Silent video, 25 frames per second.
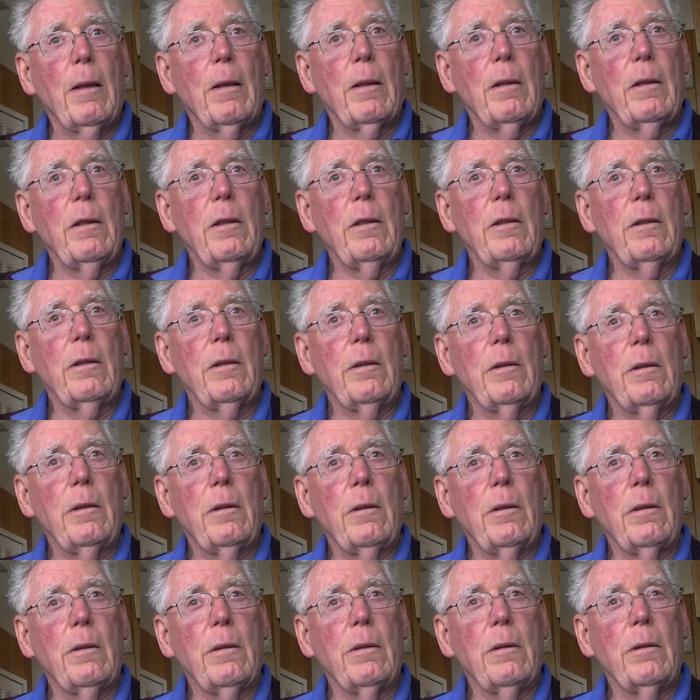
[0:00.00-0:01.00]
these
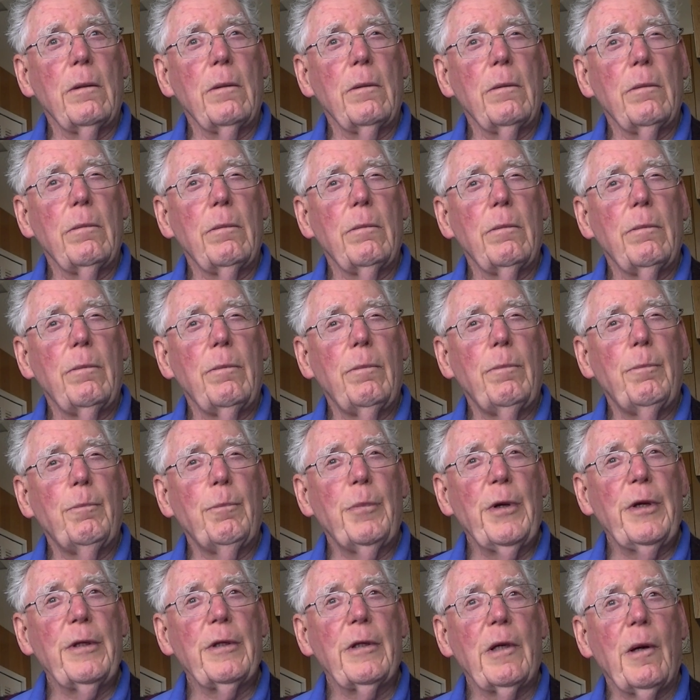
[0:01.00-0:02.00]

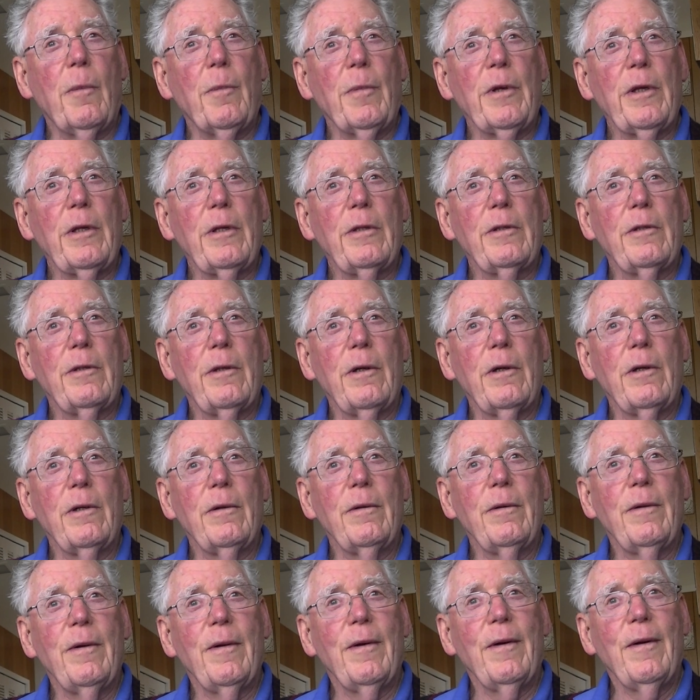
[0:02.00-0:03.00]
print companies,
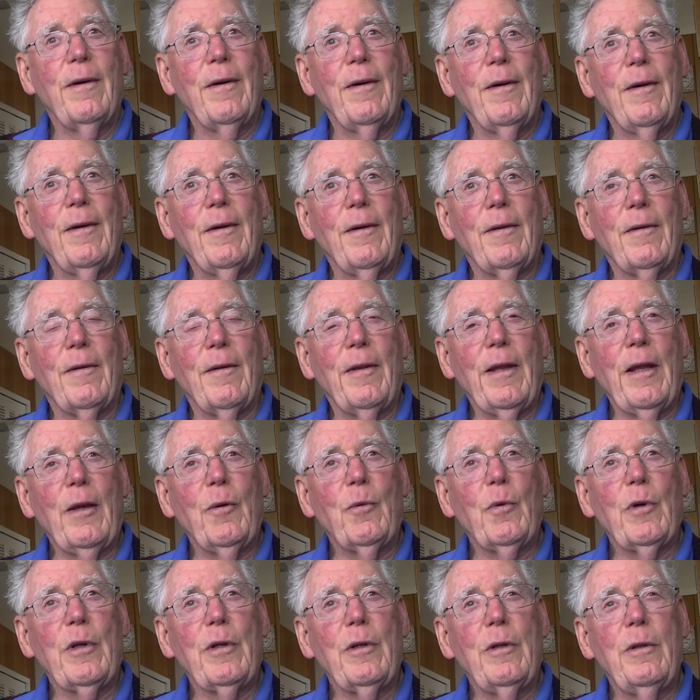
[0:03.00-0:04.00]
they
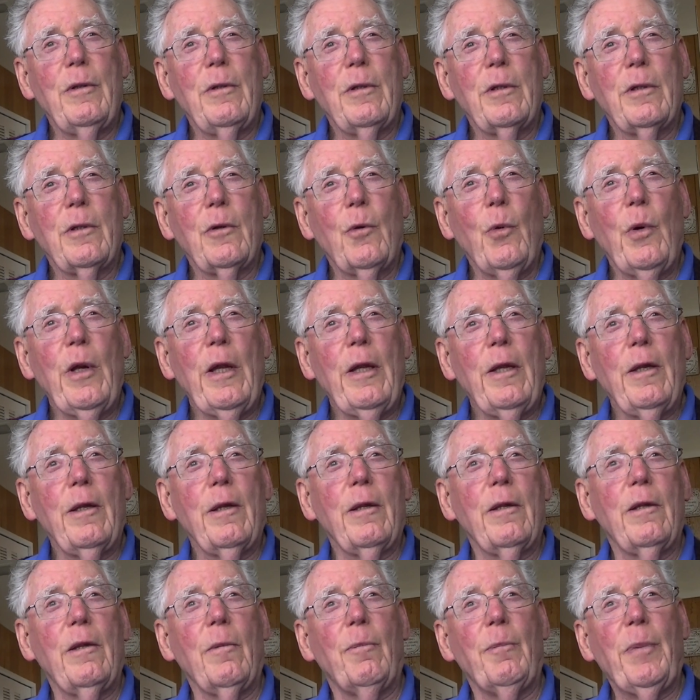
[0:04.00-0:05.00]
would
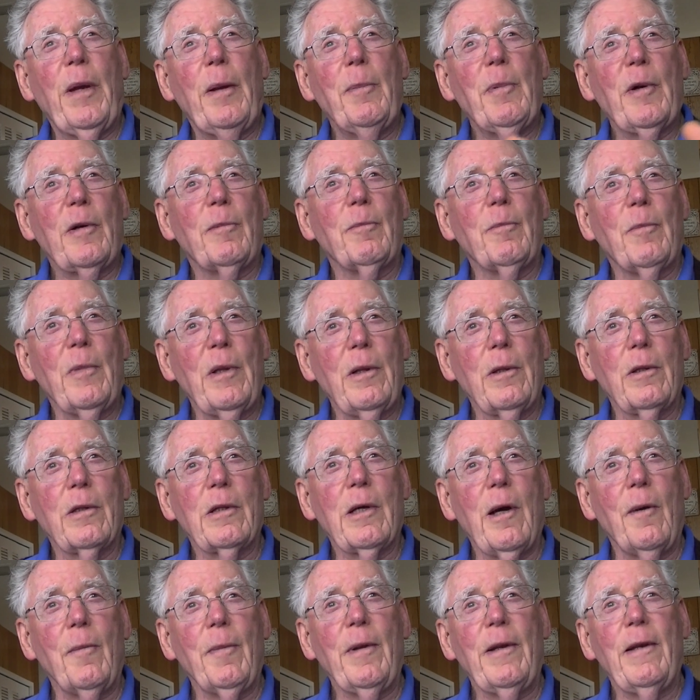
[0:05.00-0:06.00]
squeeze the paper mill
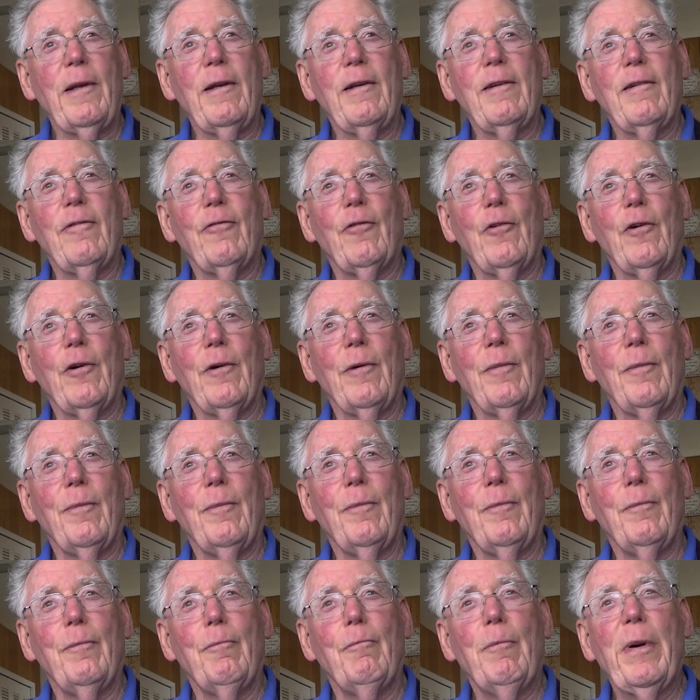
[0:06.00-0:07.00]
companies for
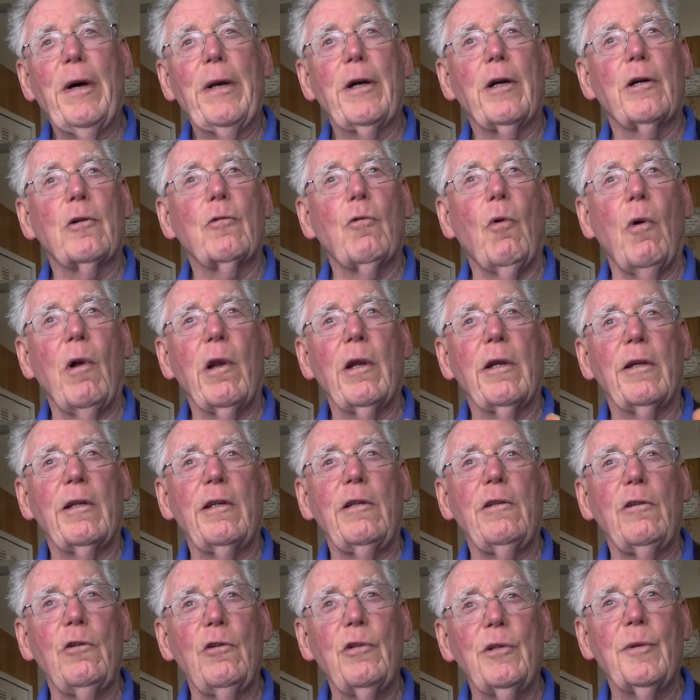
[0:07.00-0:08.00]
better
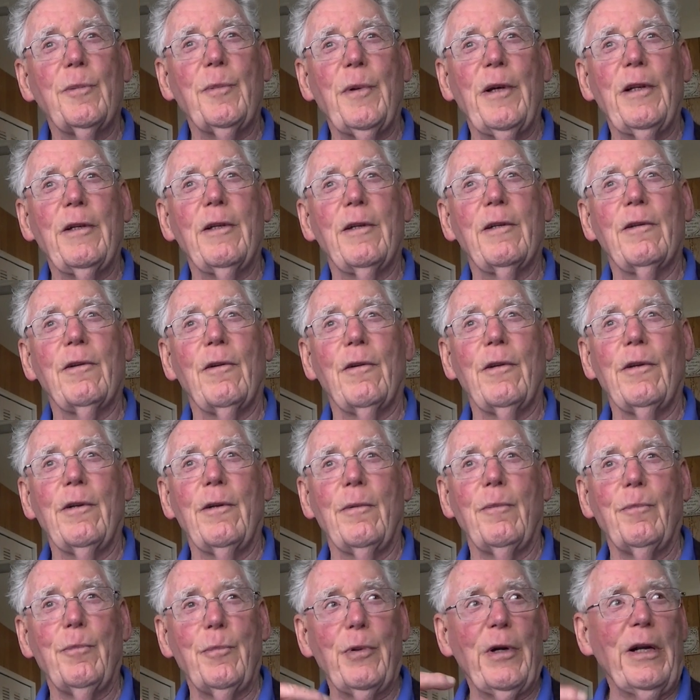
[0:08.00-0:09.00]
quality newsprint, so
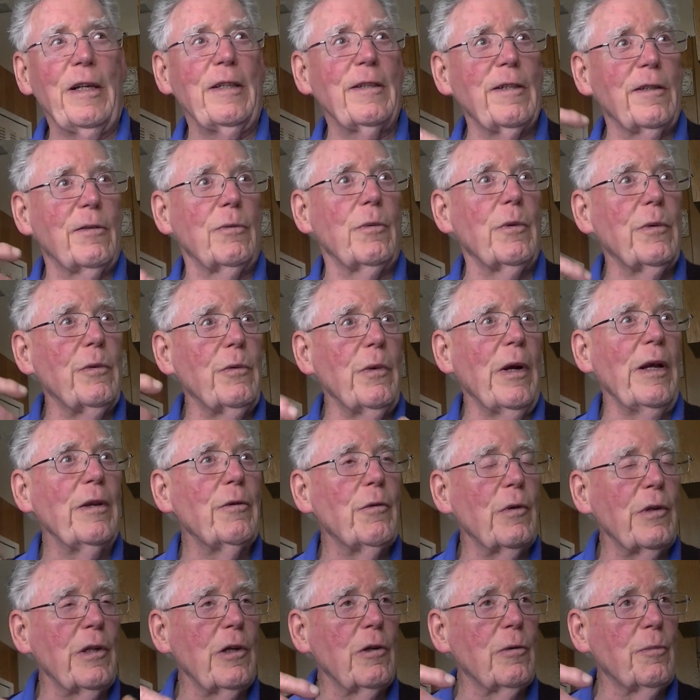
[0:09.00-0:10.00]
their presses would run
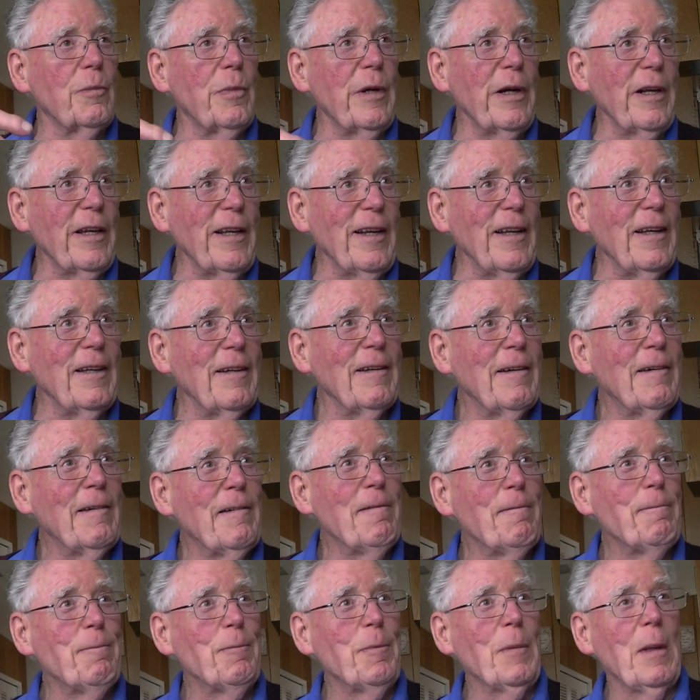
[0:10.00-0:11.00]
without breaking.
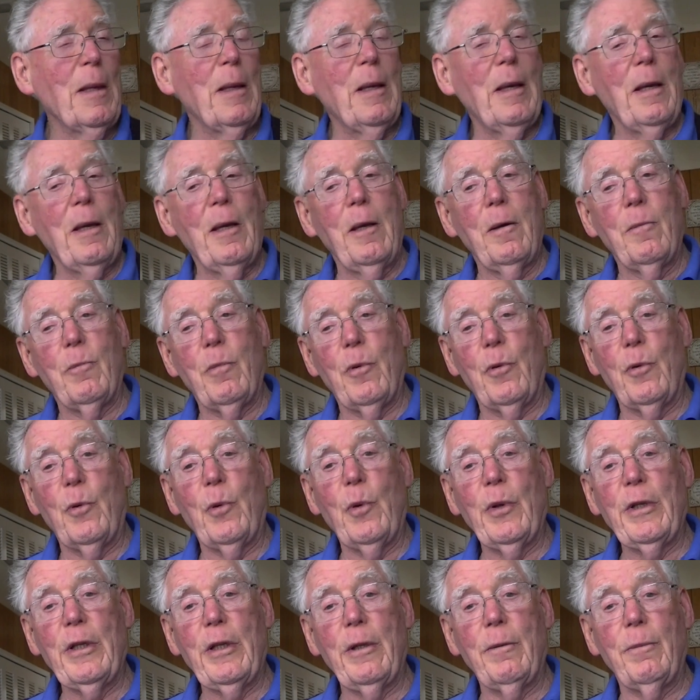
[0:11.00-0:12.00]
But
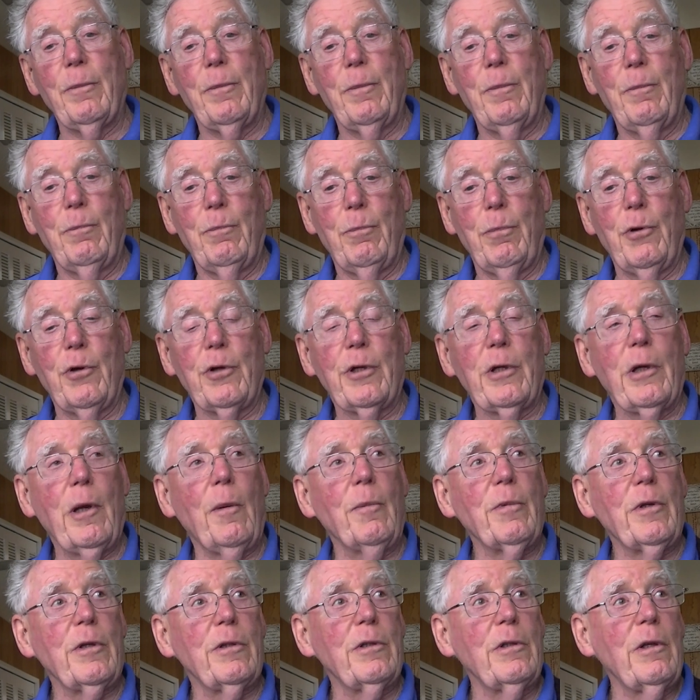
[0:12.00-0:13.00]
when the push
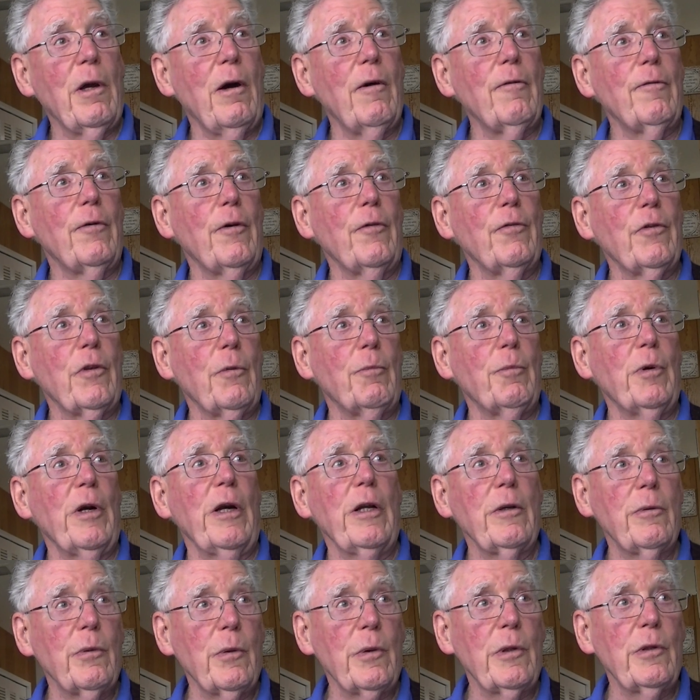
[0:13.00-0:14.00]
come to shove, if the
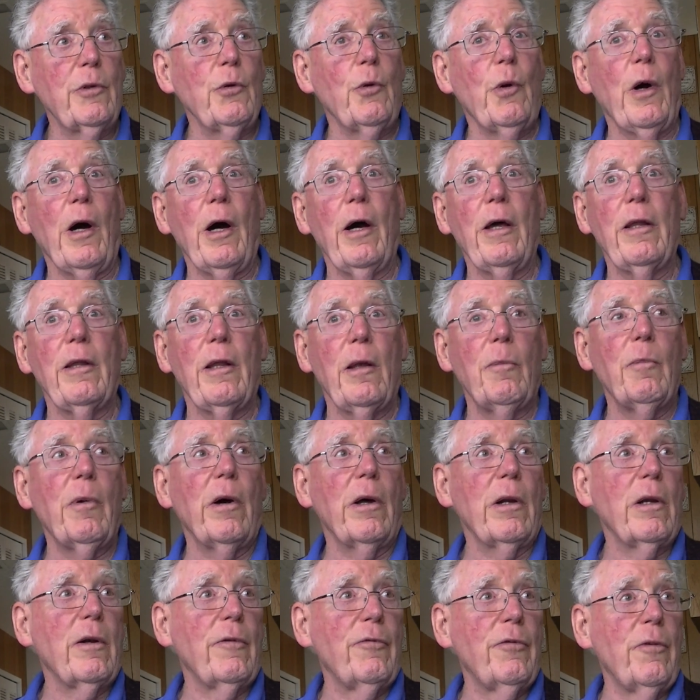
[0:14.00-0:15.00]
price was too high, they
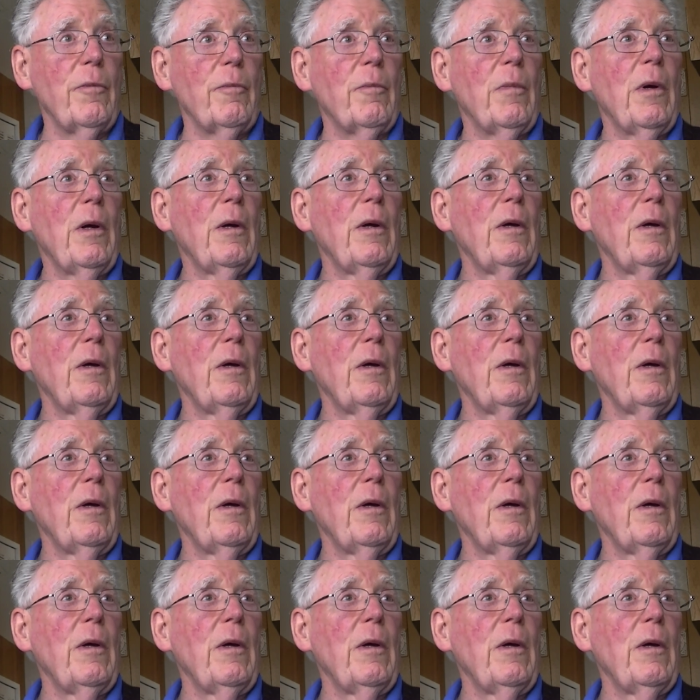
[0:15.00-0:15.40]
bought it from